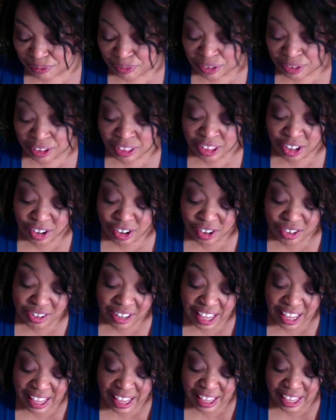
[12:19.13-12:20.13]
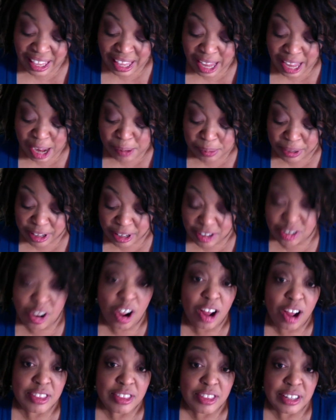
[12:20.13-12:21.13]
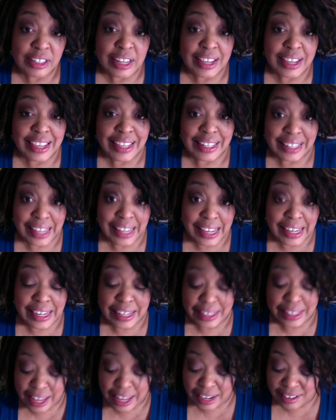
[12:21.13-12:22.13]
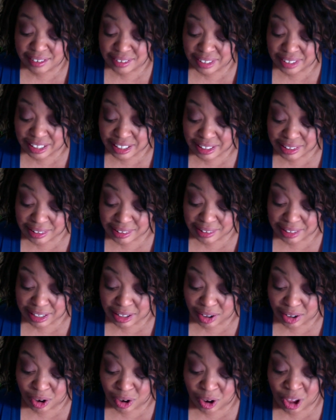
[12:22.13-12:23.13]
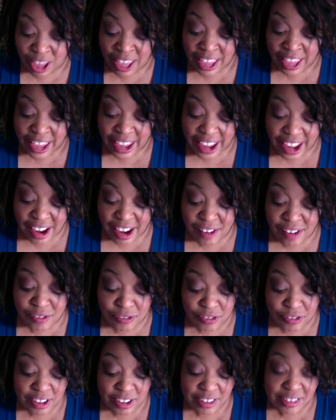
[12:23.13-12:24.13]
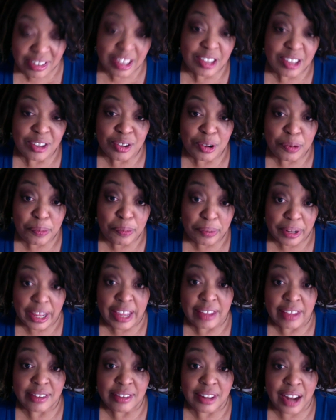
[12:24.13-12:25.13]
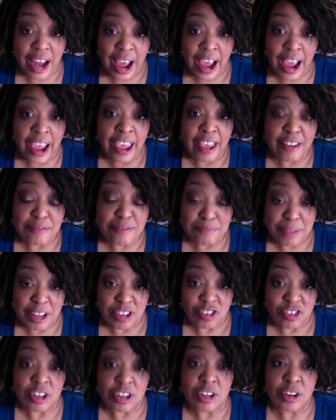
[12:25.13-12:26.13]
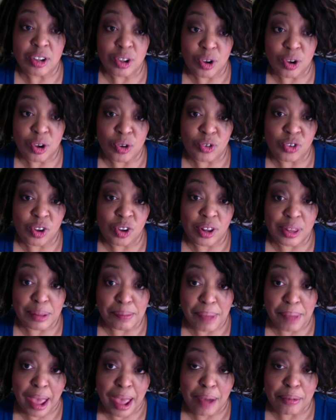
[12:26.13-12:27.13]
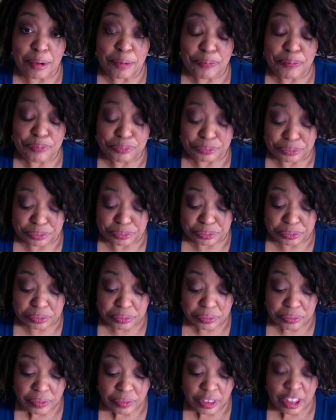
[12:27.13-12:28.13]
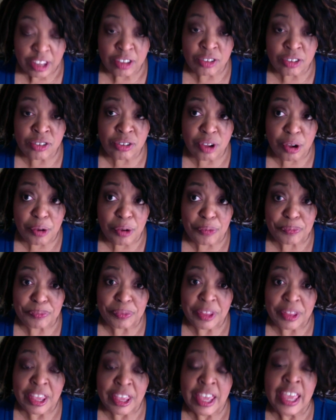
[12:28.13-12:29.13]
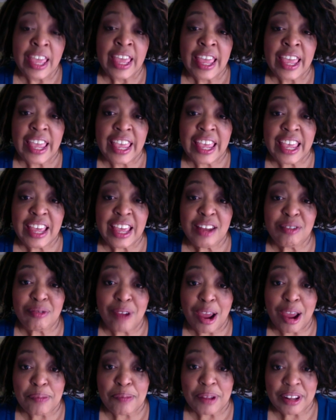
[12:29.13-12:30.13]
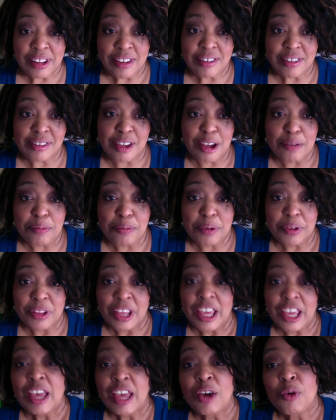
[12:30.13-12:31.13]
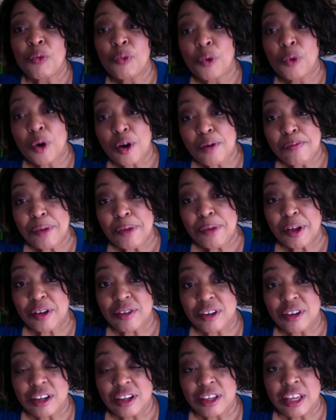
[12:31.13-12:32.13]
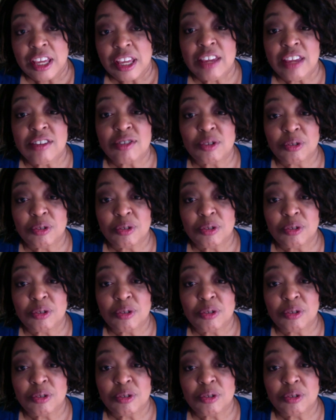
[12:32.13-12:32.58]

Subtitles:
There's a place called the Lucky Lady, that is the casino. Every single place that I have mentioned goes on the map. So, in wrapping this up, world building is